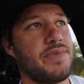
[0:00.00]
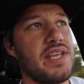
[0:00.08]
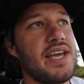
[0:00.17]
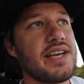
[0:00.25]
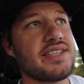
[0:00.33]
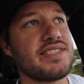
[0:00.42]

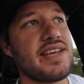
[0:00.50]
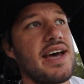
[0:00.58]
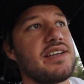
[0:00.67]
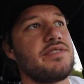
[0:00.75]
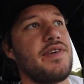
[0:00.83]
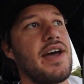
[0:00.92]
He had a
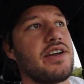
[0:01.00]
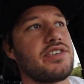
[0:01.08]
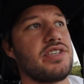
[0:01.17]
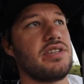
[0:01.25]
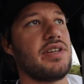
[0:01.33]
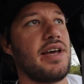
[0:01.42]

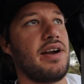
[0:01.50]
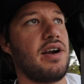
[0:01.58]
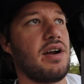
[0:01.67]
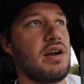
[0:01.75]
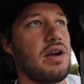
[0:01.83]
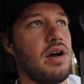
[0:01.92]
satisfaction
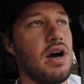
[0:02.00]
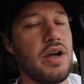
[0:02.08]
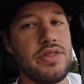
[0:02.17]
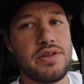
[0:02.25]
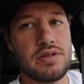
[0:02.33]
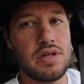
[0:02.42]
letter
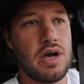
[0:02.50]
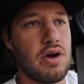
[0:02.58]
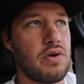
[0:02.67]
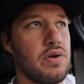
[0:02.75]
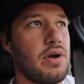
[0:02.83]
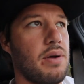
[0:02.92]
on the
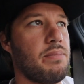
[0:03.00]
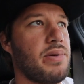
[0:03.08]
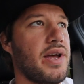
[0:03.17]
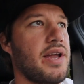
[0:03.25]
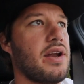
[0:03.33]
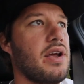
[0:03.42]
loan, but